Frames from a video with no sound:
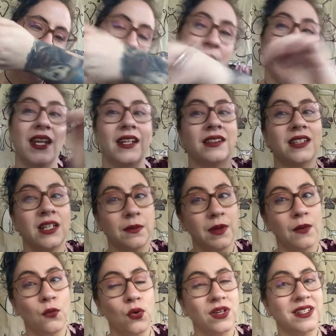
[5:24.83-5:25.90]
I'm getting a little
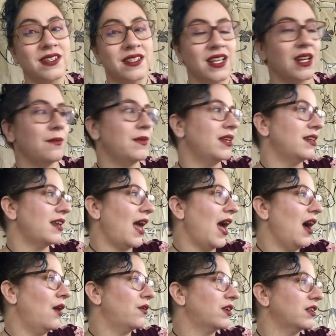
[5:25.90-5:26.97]
bit more cinnamon
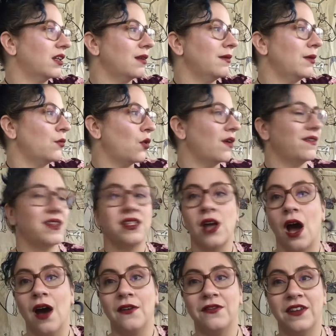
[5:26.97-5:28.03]
now and a little bit more of the
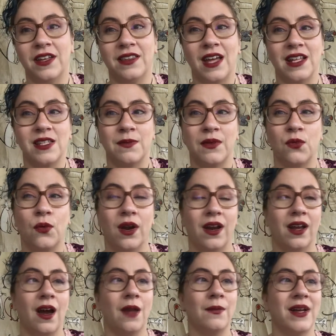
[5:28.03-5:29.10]
toffee that's been
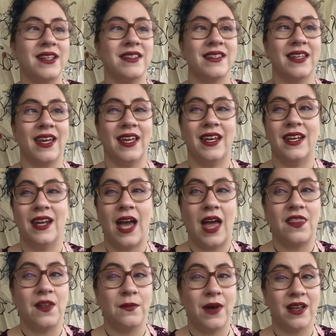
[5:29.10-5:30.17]
wearing on my skin,
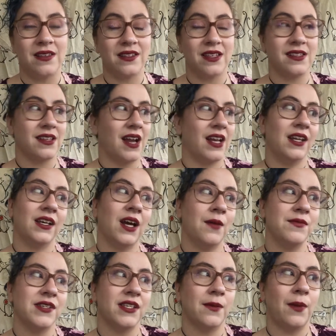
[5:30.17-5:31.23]
and the musk has kind of
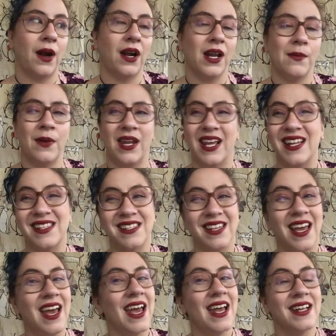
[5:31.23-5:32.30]
come to the party, but
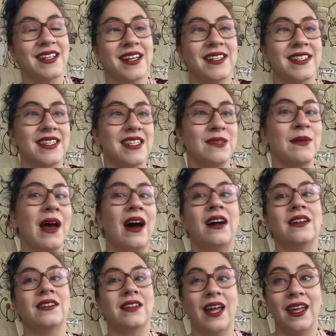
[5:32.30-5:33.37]
it does
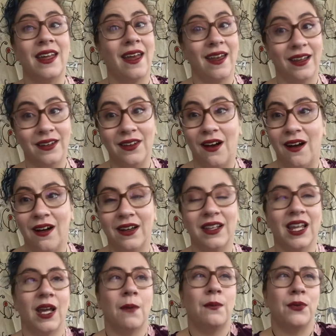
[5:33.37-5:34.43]
smell like eggnog,
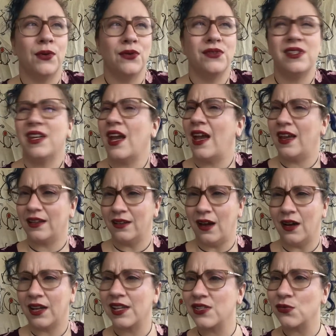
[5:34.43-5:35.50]
like a boozy
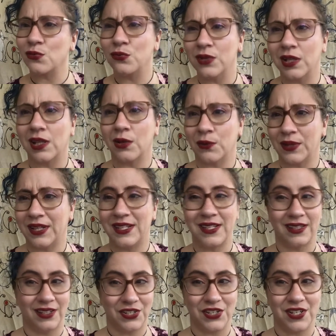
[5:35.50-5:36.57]
eggnog. It's really, really
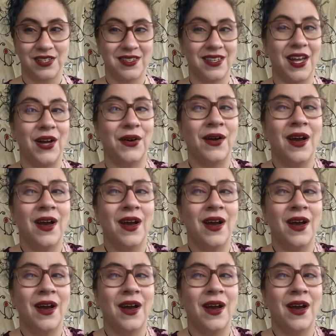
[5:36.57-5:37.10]
delicious.